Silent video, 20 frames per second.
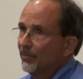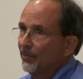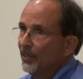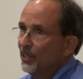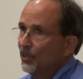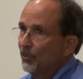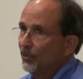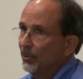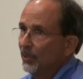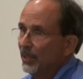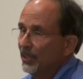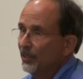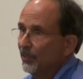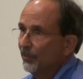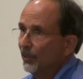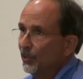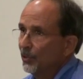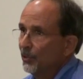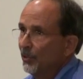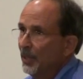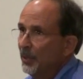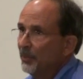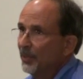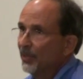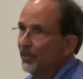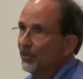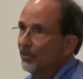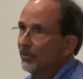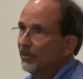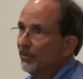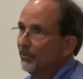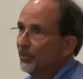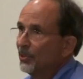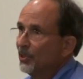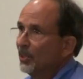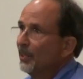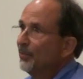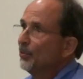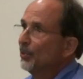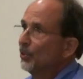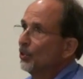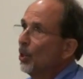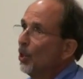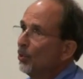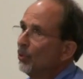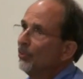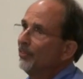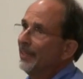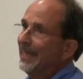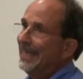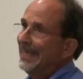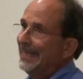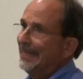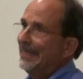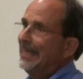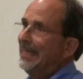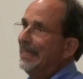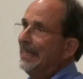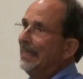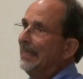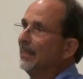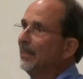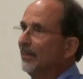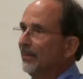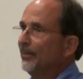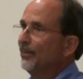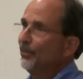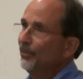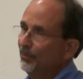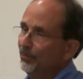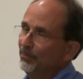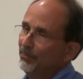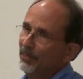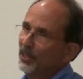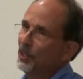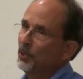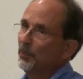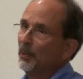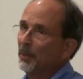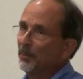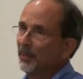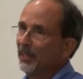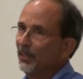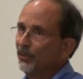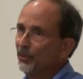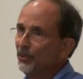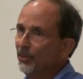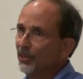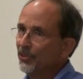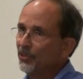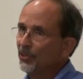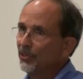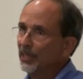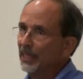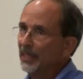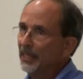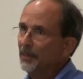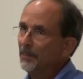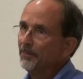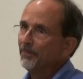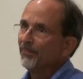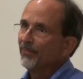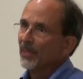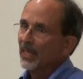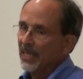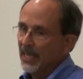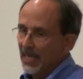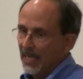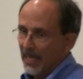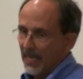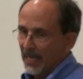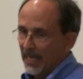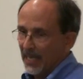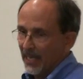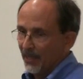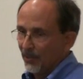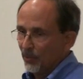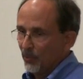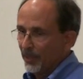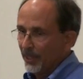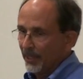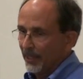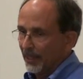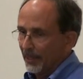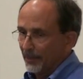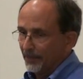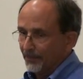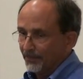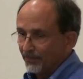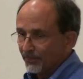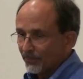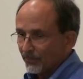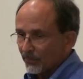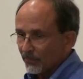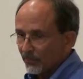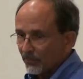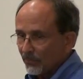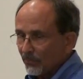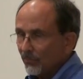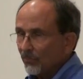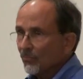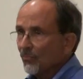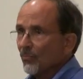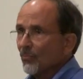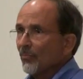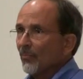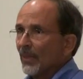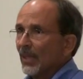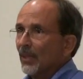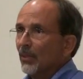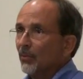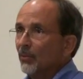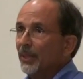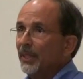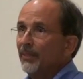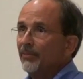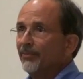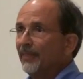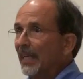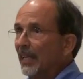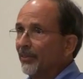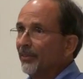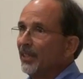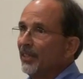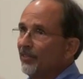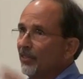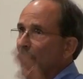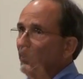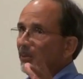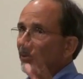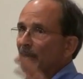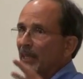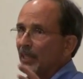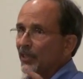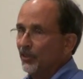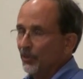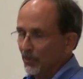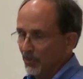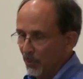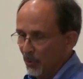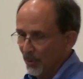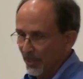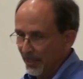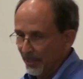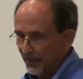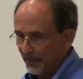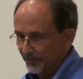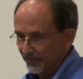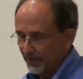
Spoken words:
of each of those treatments, which gives you a total of 18 experimental units you need. And we found these up at Raccoon Point.